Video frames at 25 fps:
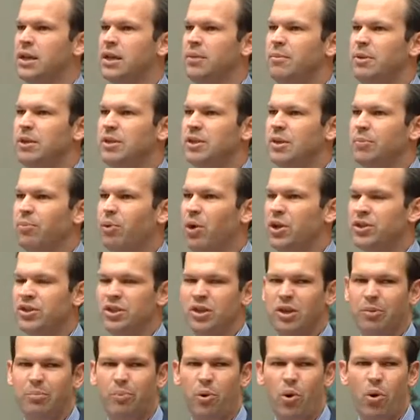Mr
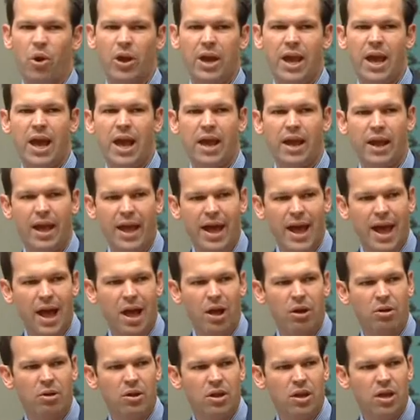President, to point out
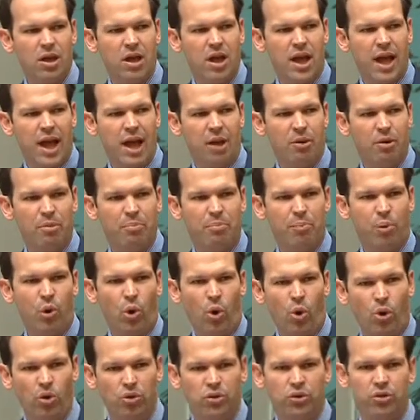how
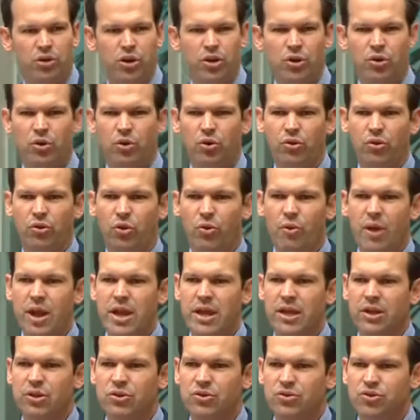important the North
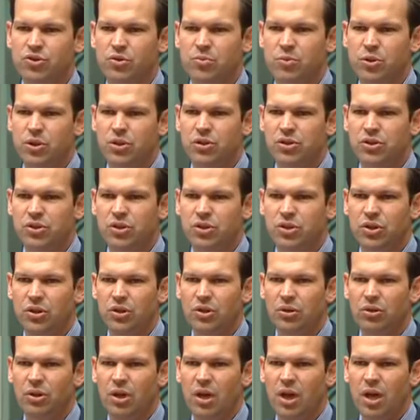already contributes
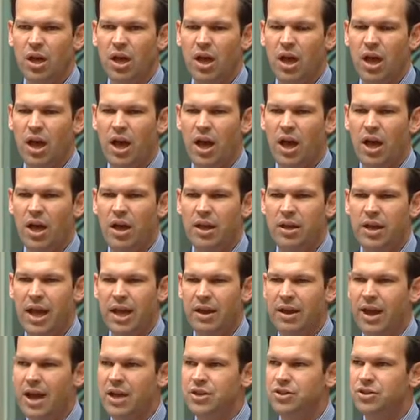to
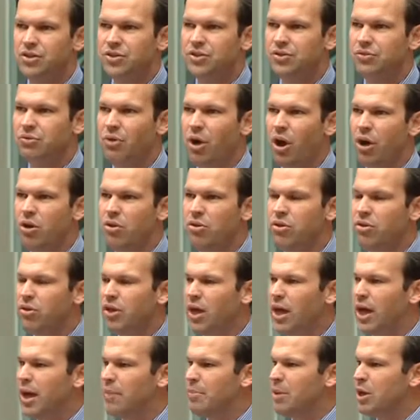our nation's growth,
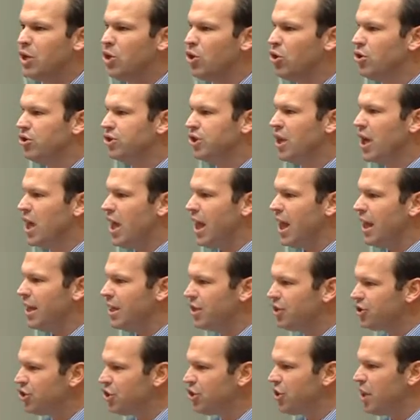because it
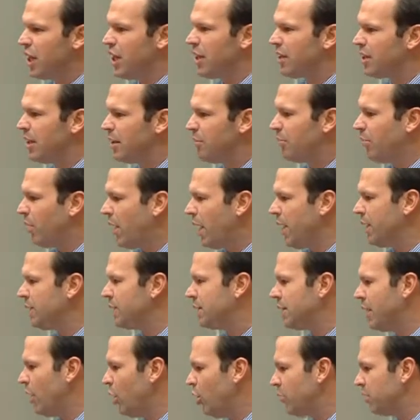is uniquely
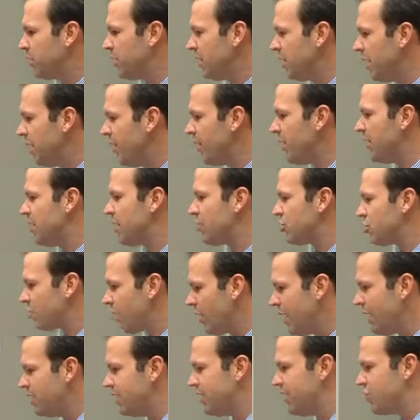placed to help deliver this
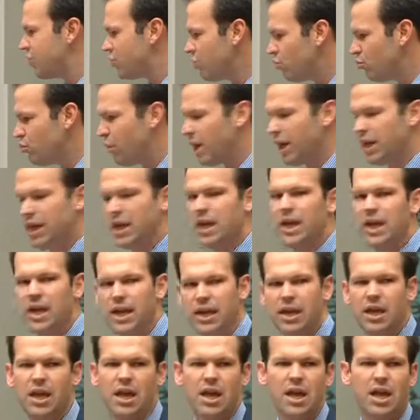transition we
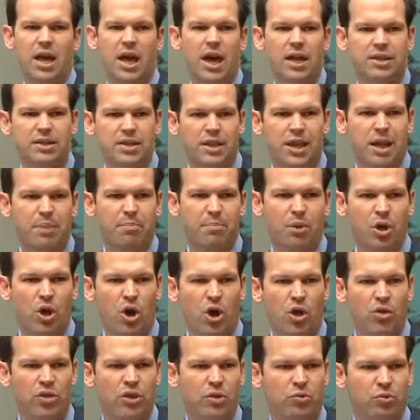need to get
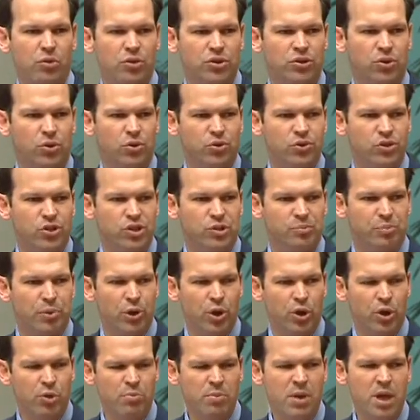beyond the resources
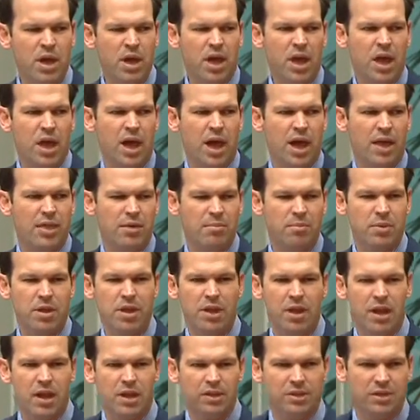boom.
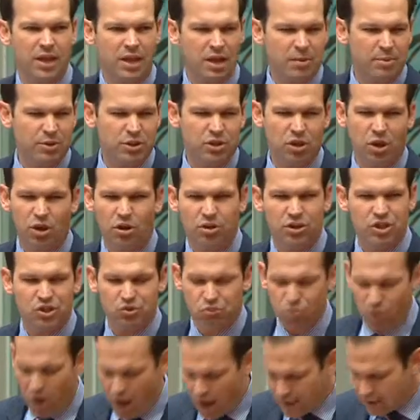Senator McDonald
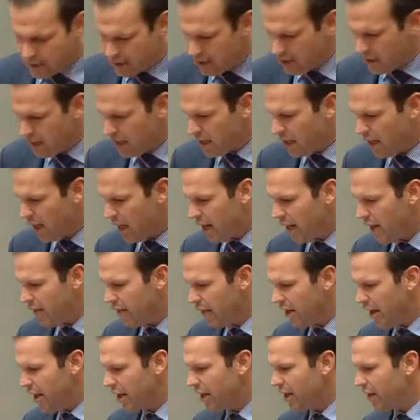is right
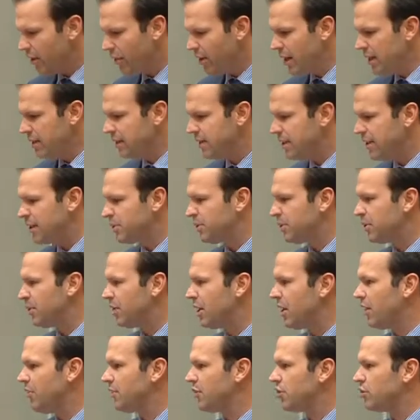that only around
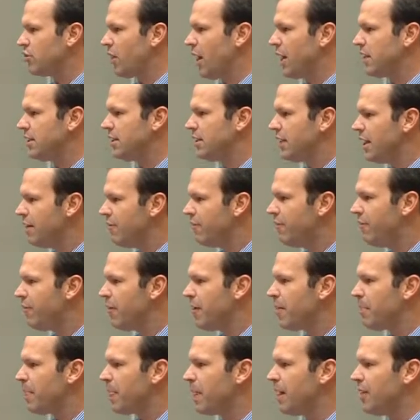6% of Australians live
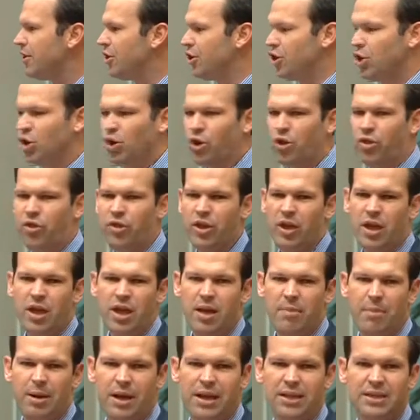in the North,
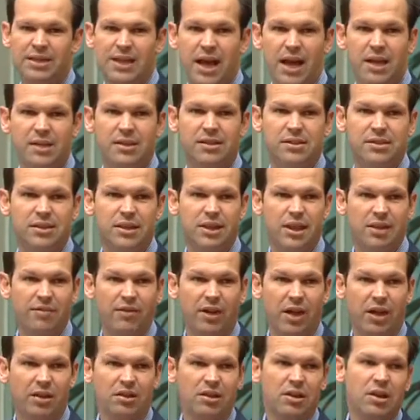but it does
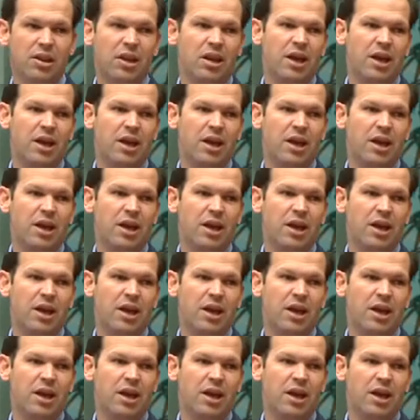deliver